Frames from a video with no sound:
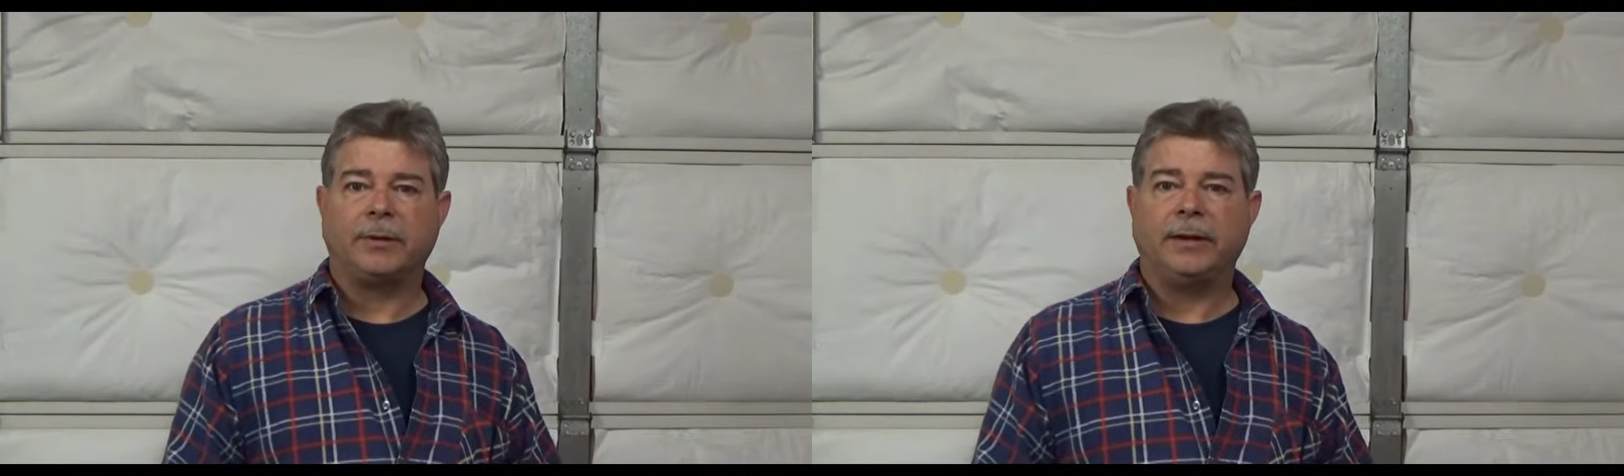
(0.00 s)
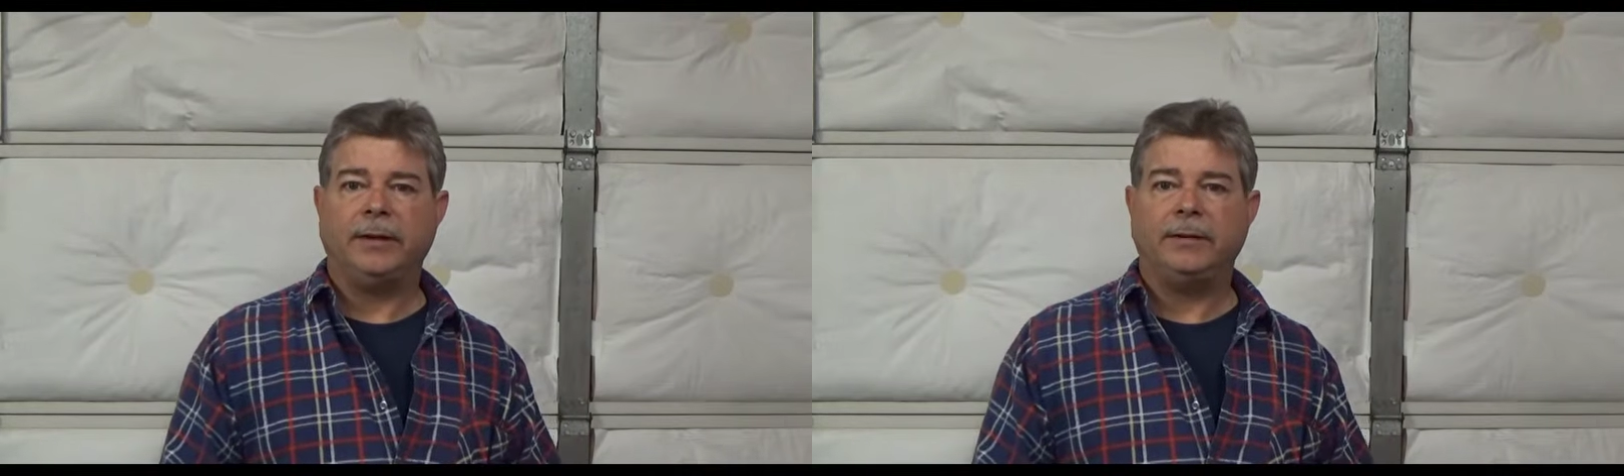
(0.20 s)

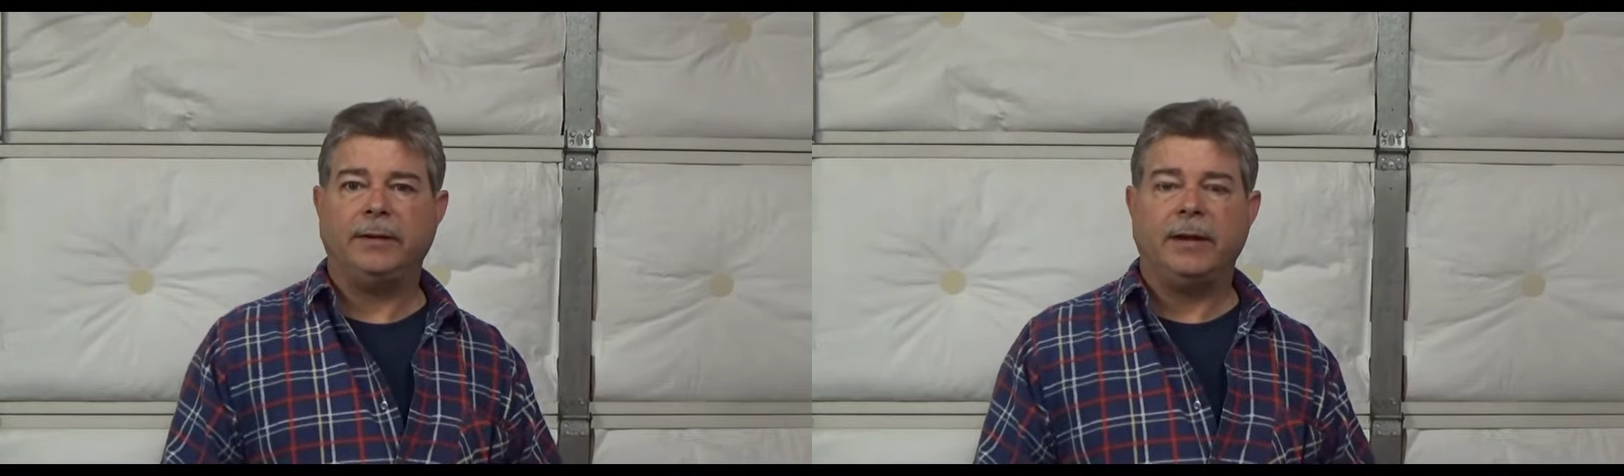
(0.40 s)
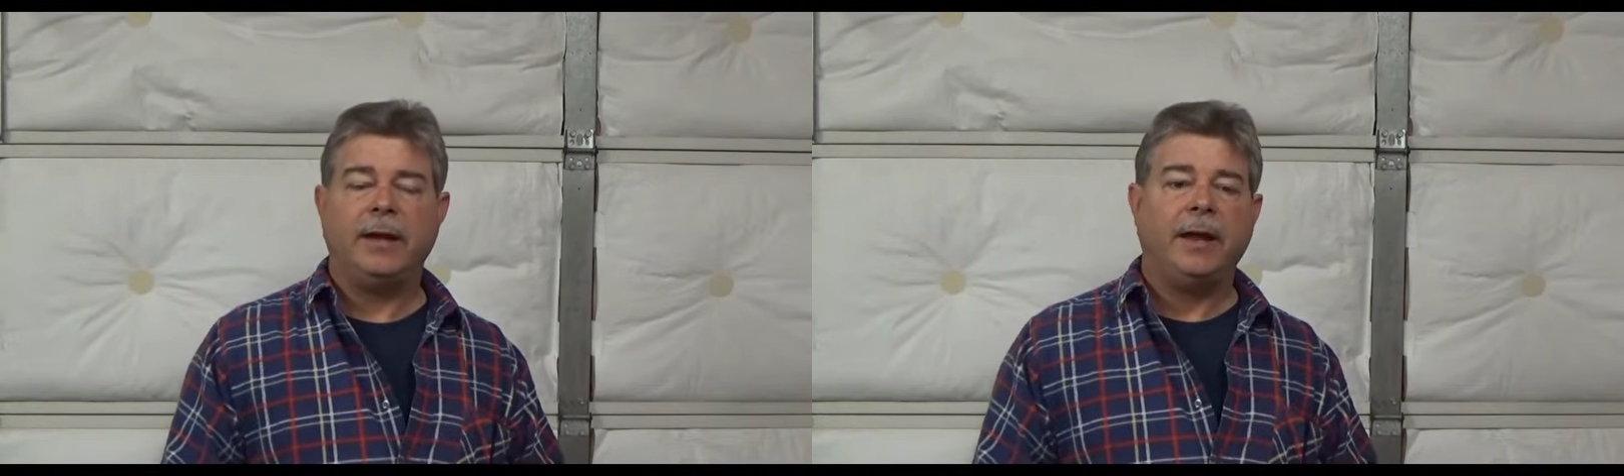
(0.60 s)

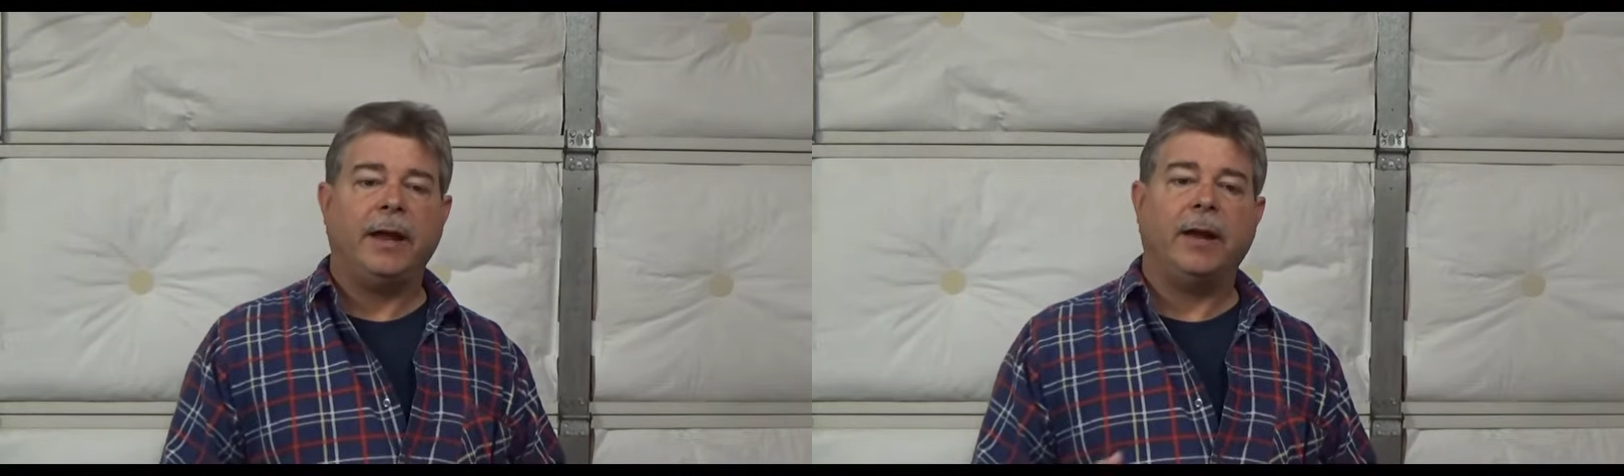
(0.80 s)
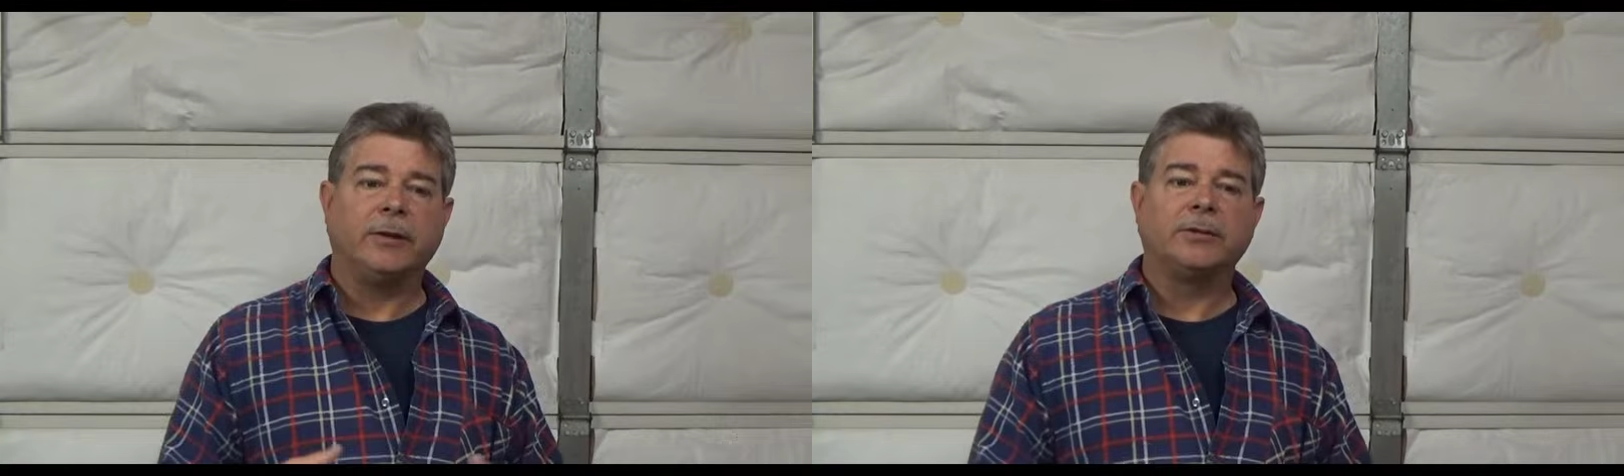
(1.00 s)
clean.
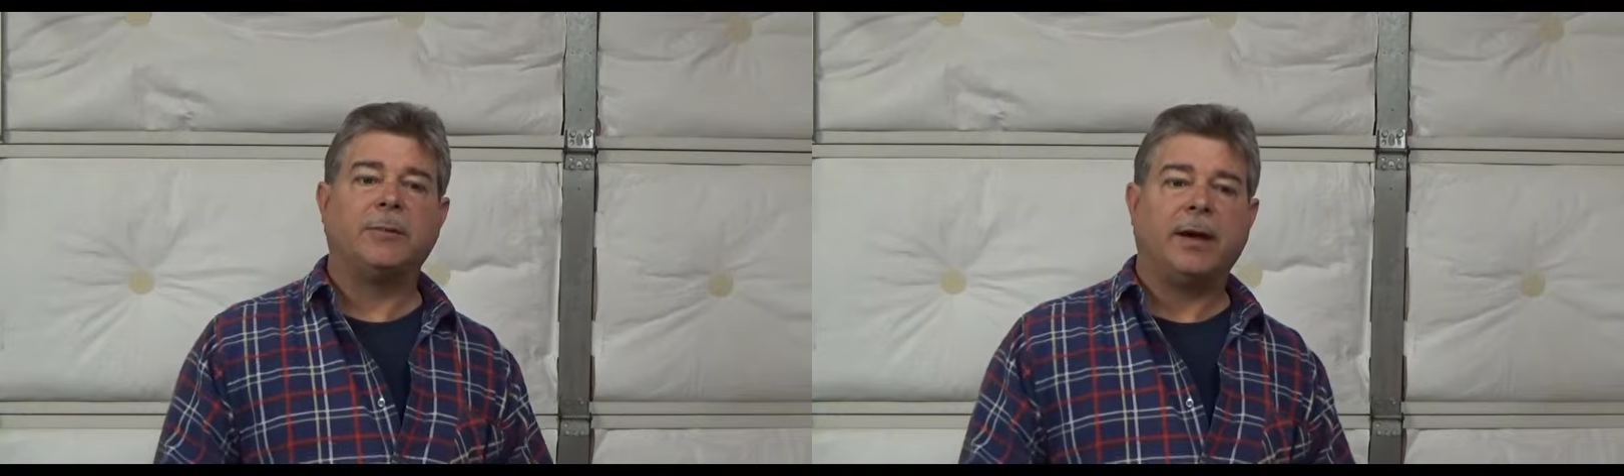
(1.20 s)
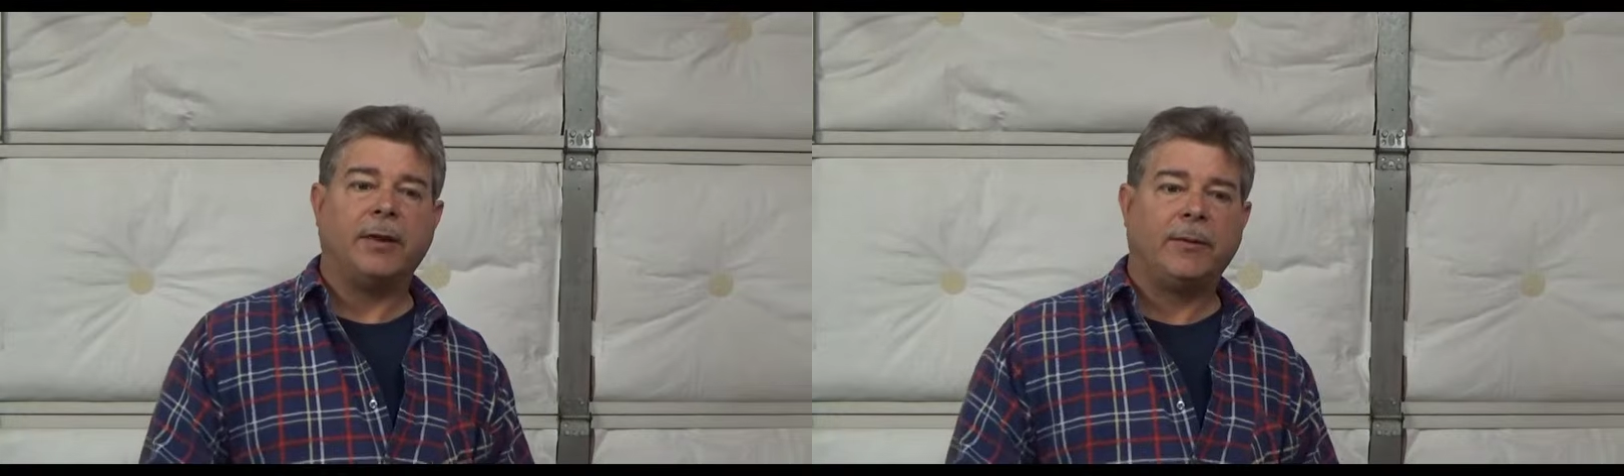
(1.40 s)
And also,
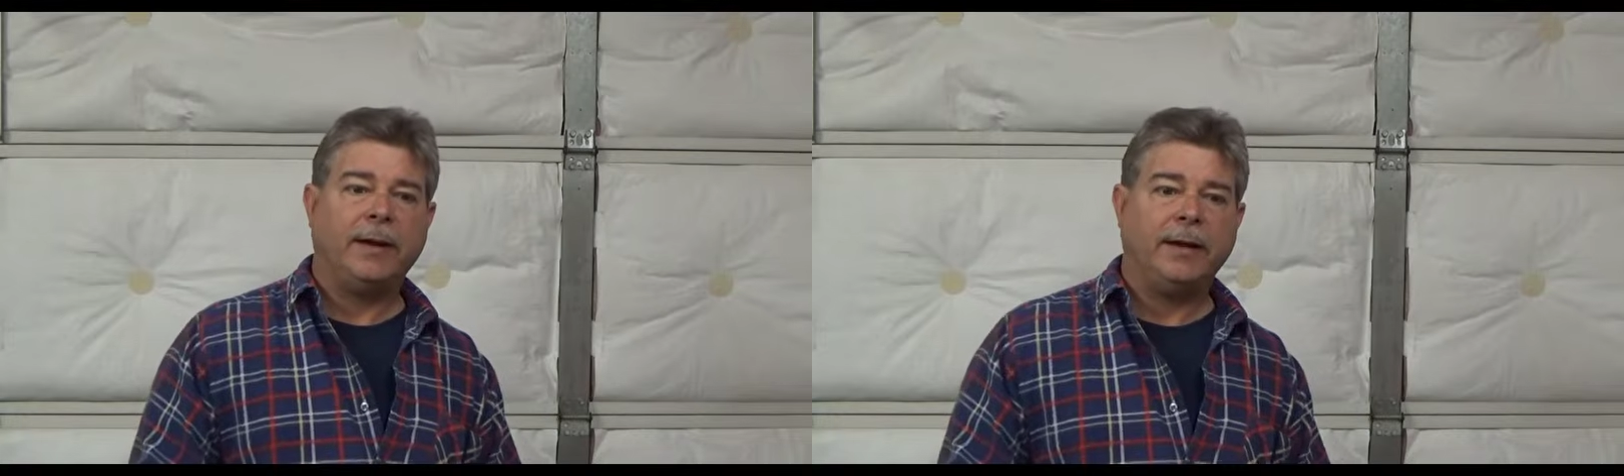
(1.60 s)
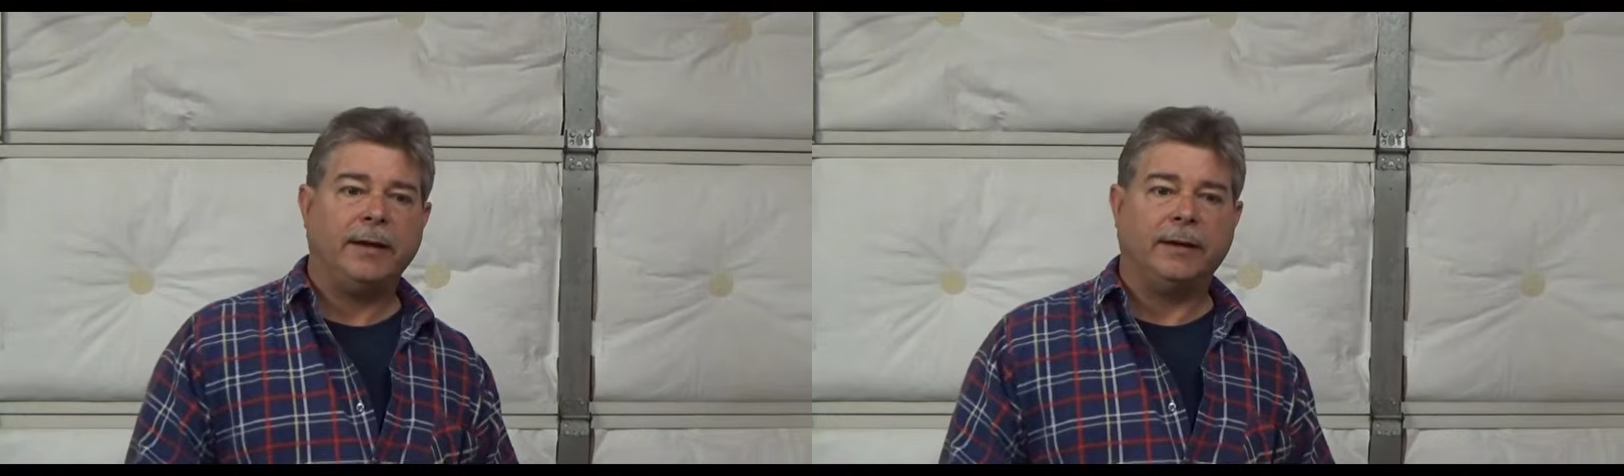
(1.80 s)
by the
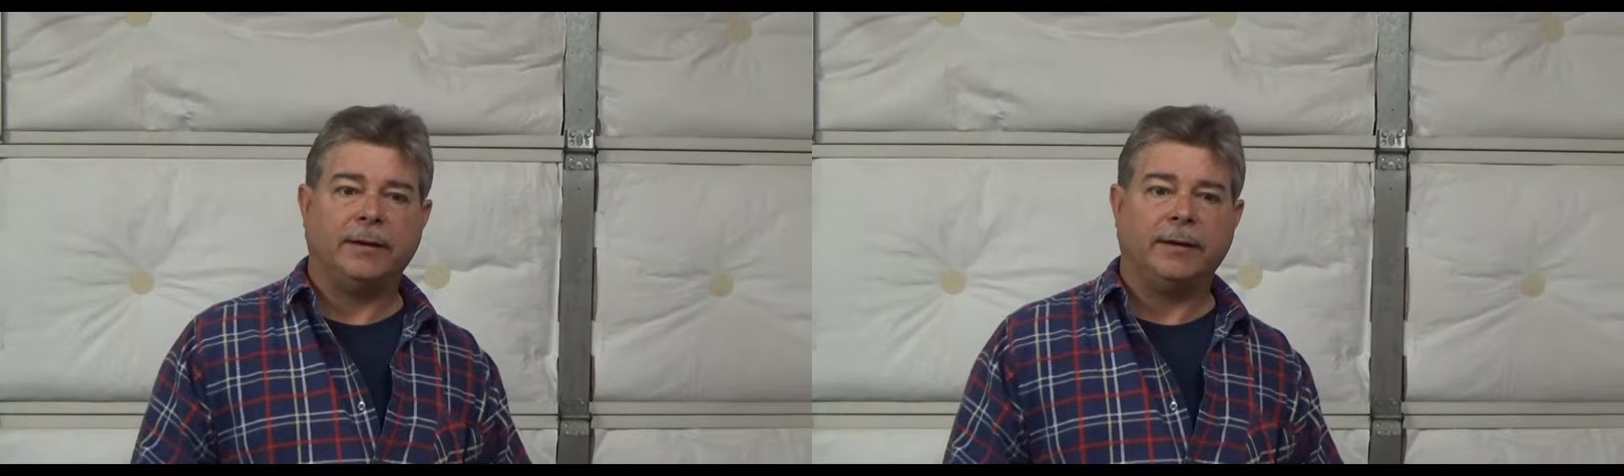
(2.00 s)
way,